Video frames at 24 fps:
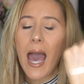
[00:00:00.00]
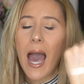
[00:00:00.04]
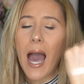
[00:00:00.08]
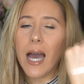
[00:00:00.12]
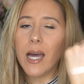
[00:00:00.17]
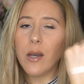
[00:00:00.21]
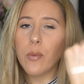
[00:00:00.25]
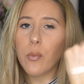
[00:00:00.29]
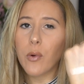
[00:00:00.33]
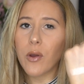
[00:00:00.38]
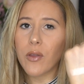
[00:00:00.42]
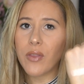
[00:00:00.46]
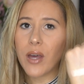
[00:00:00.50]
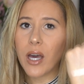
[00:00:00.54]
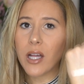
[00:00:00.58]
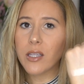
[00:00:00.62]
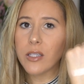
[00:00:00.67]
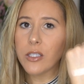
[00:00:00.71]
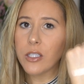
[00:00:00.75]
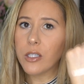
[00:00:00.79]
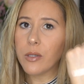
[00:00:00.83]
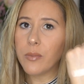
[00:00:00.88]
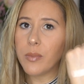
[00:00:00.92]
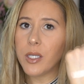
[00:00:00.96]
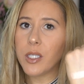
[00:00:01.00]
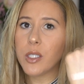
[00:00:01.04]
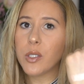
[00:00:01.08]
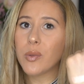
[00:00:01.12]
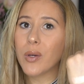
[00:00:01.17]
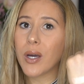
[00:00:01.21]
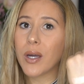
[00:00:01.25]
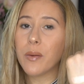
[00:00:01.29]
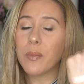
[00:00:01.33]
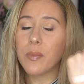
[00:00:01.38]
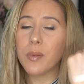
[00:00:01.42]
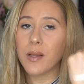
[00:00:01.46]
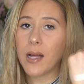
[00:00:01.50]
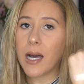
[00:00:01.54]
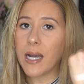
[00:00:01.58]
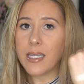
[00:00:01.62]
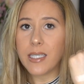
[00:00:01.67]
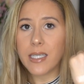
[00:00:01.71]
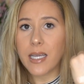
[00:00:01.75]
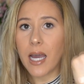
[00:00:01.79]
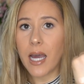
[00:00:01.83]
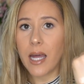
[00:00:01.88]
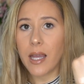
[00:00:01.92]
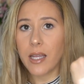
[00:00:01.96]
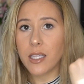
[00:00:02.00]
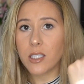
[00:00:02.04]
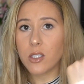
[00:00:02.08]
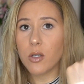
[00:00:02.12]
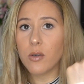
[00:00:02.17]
and with that little bit, you get a blinding highlight.